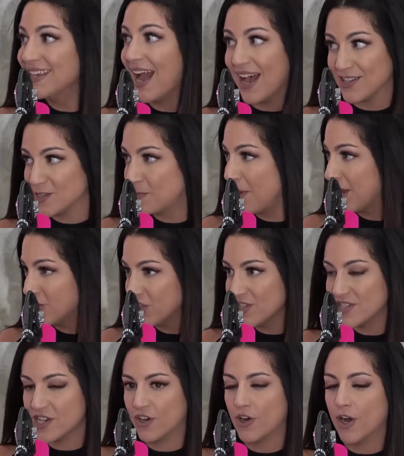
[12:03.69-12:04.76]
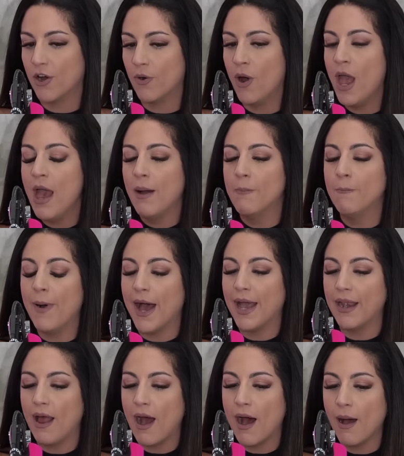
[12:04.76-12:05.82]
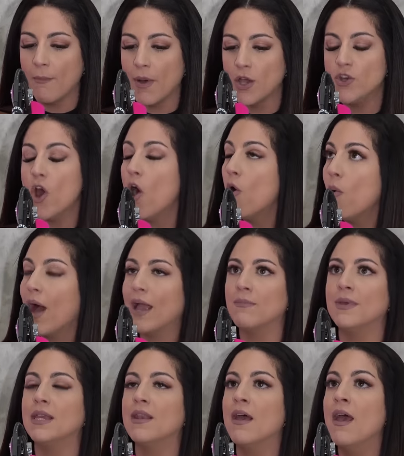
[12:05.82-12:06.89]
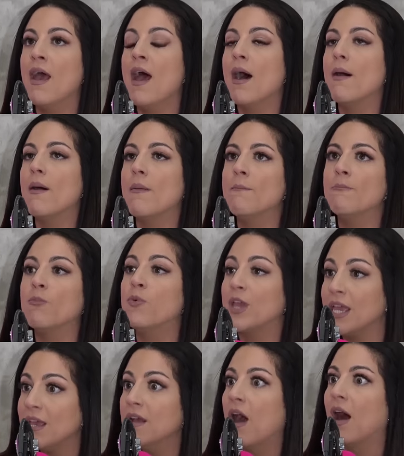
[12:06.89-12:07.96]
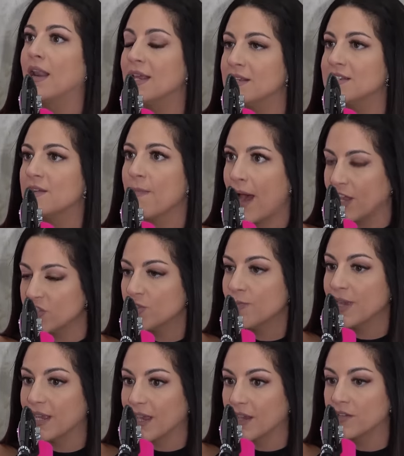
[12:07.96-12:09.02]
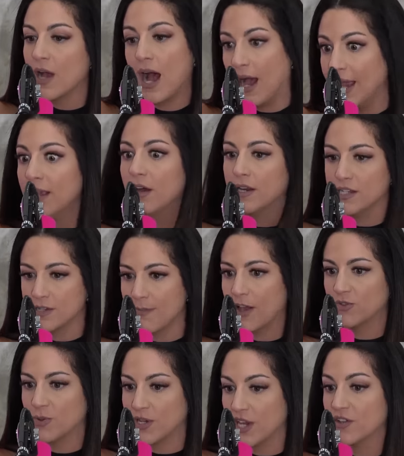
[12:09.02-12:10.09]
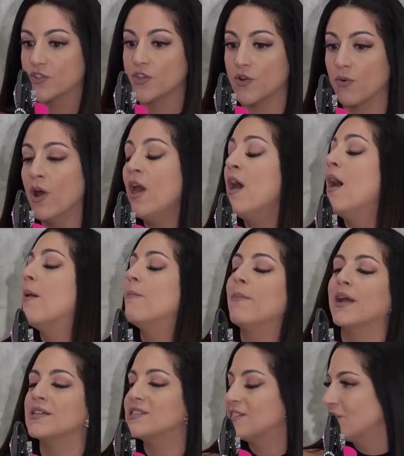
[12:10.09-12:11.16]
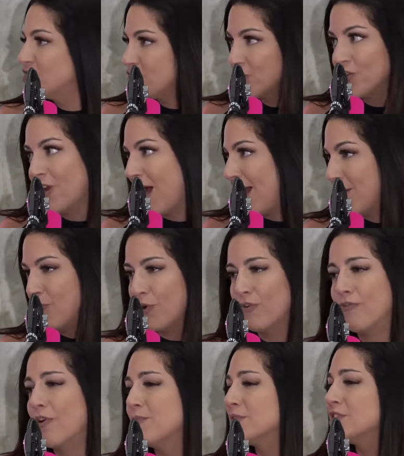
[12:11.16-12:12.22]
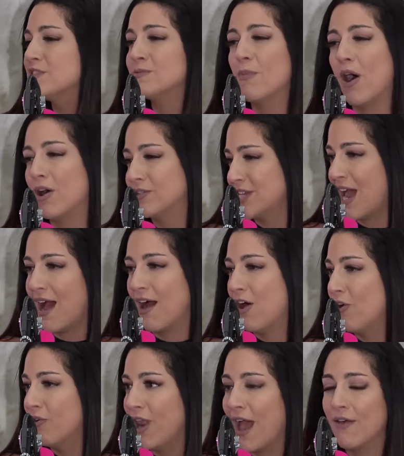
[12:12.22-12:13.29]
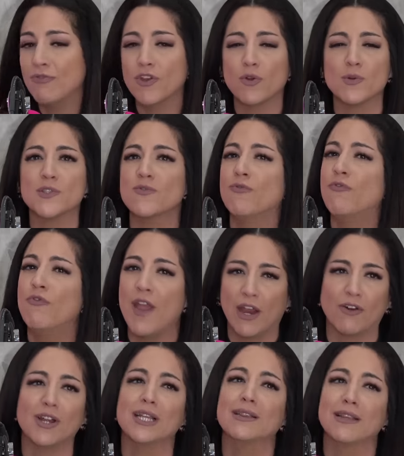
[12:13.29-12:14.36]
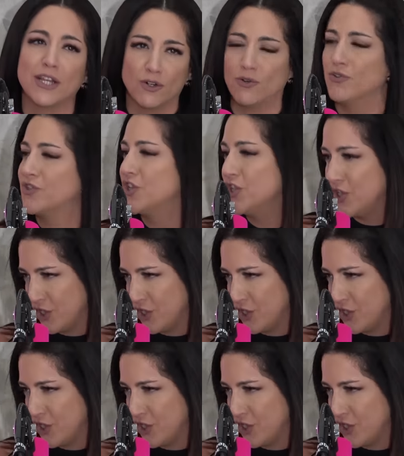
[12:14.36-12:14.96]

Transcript: Yes, patient zero. But no, I mean, we got into matchmaking. I got into matchmaking. So my sister and I were from a small town, and there was very little to